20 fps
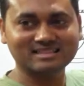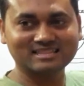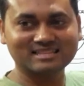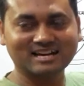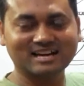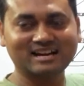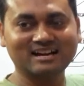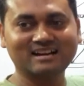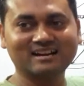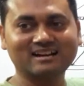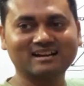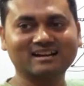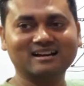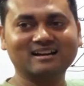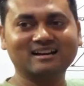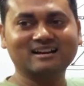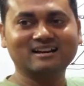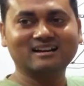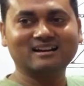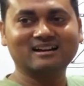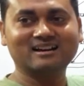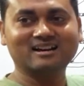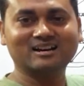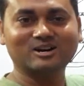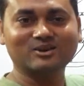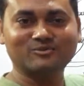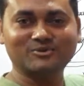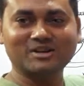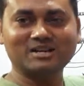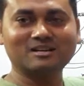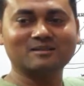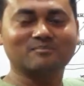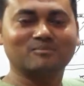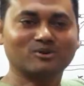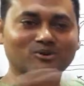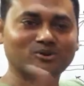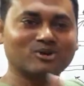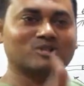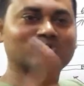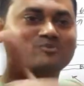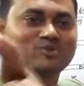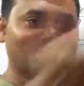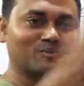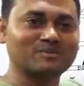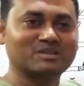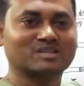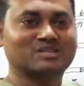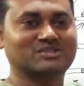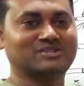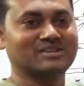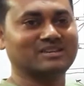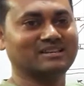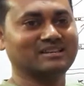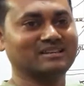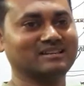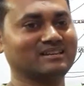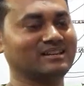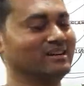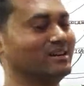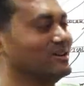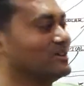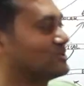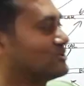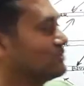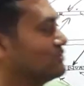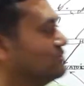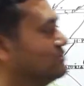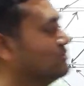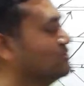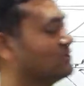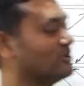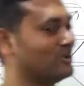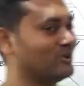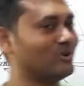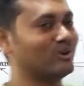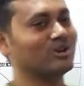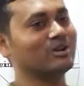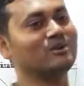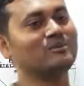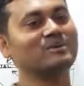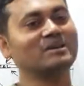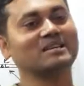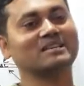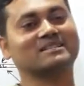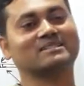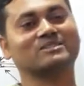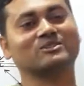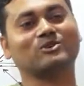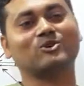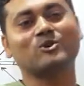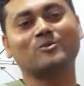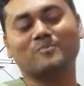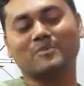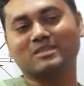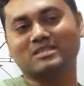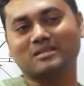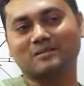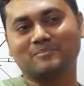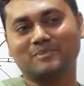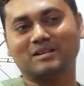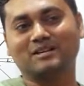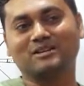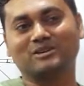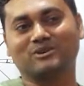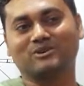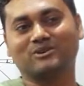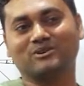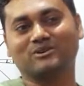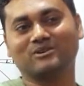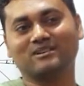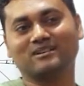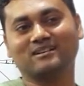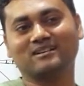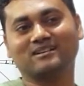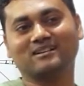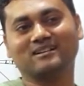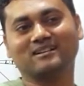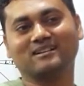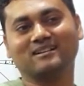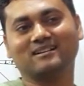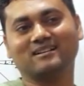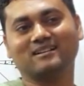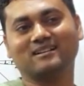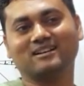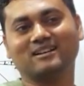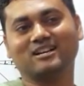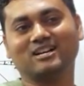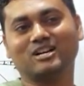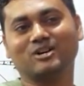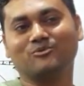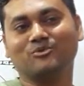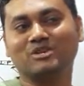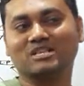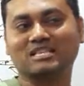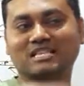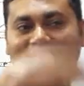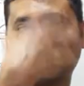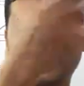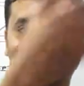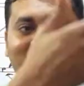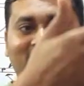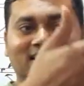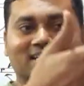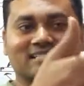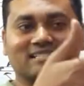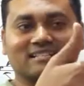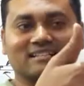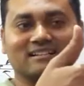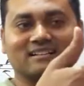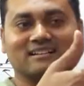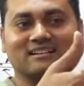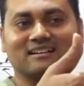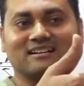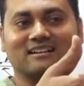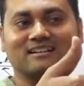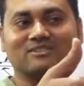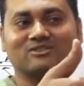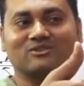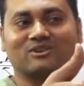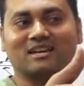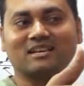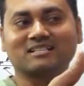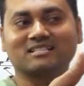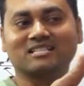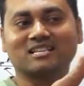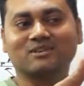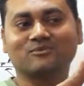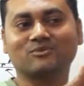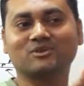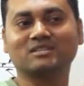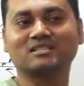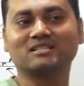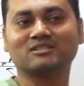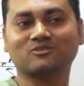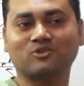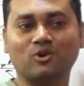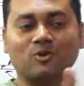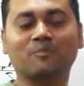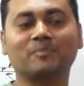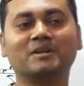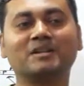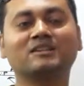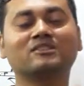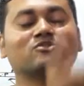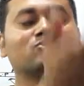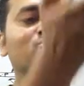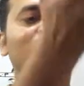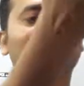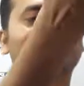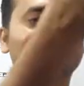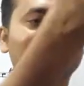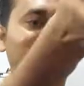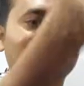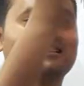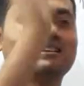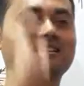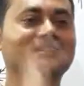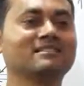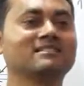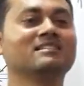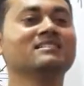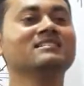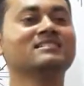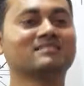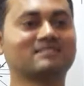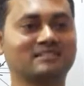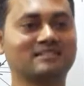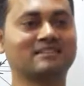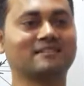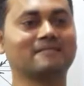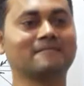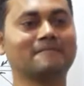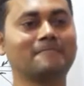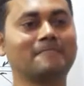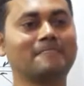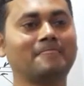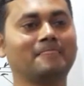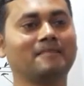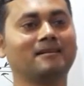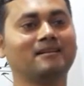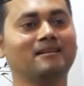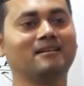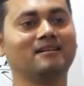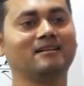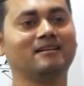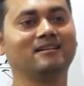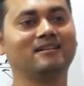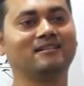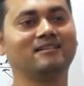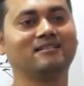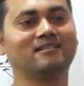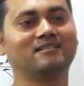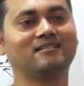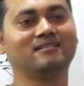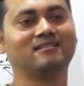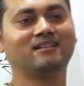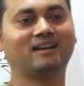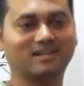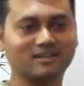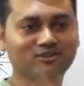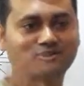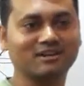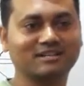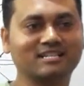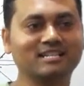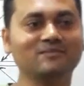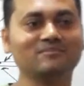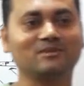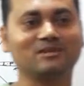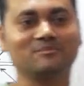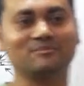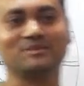the wind blows from the sea. So you always open the window which has, you can say, which is opening towards the sea. Are you getting me?